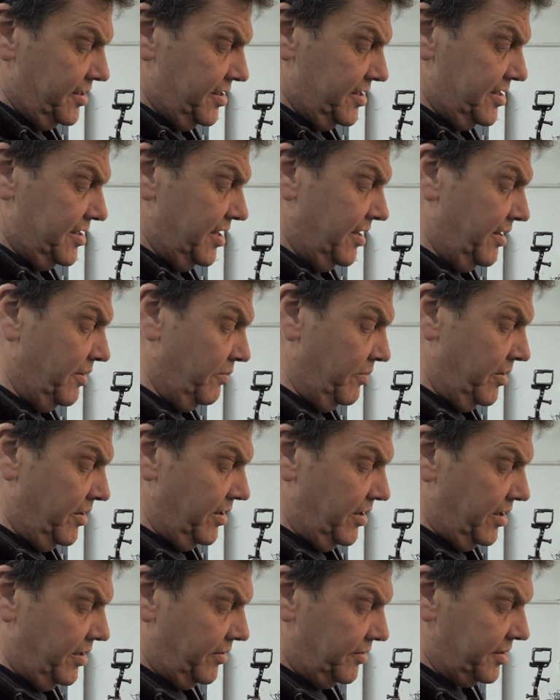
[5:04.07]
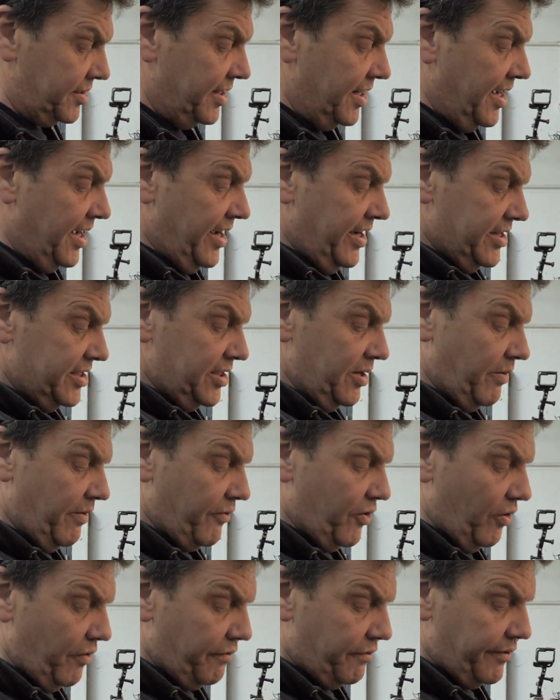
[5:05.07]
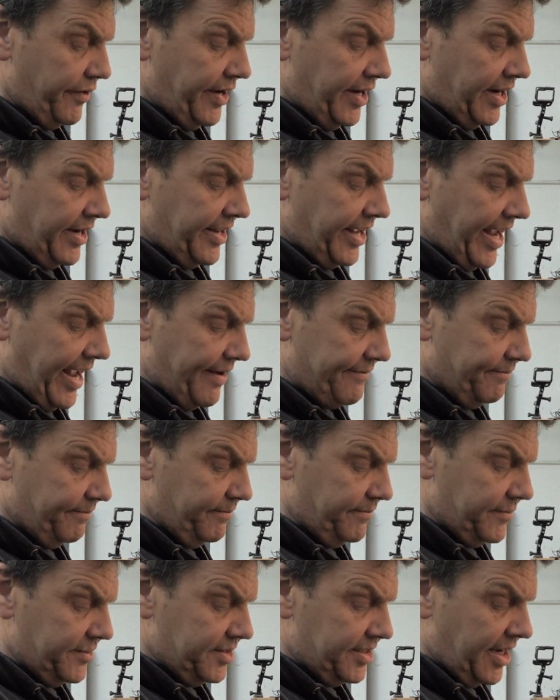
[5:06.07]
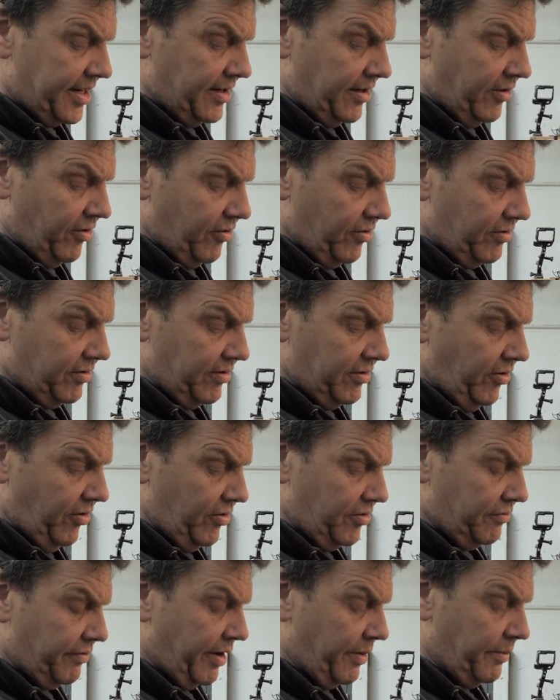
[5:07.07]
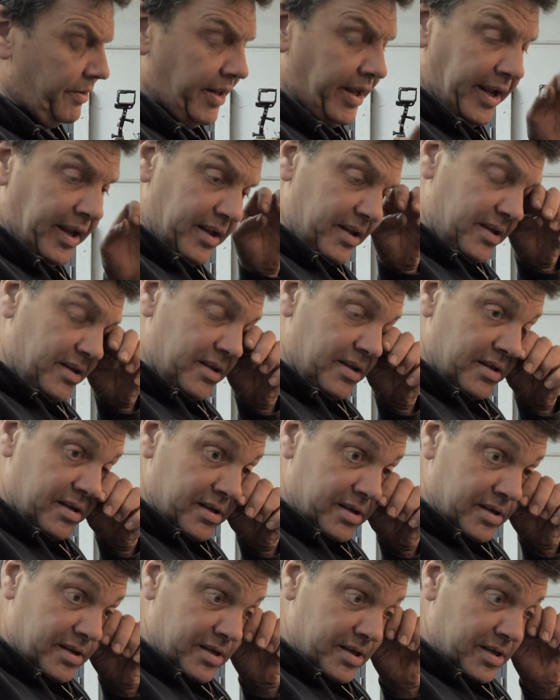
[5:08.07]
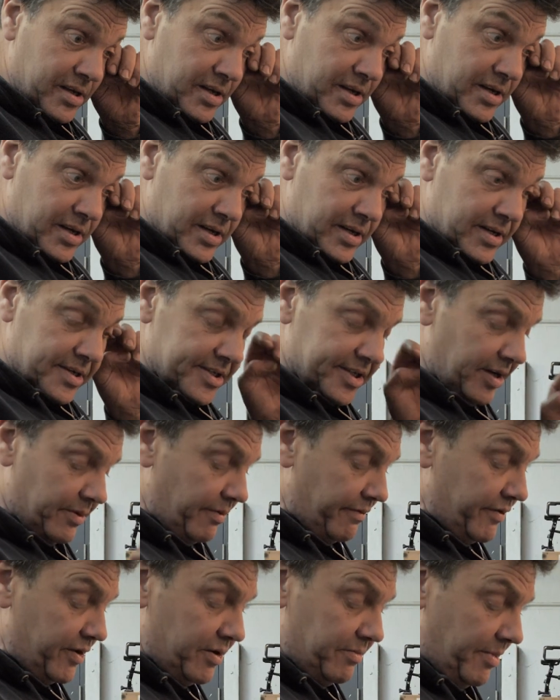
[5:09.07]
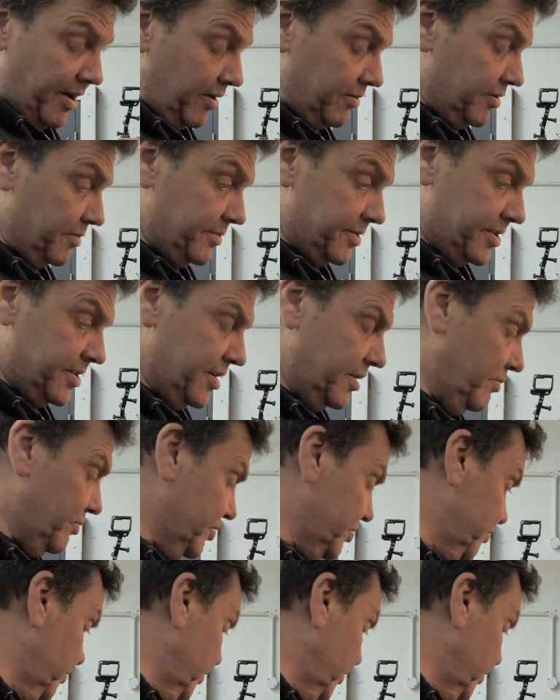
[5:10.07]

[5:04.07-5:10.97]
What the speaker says: to slowly work loose. So I've got a feeling they haven't sent a lock ring with that. So I've emailed them to see what's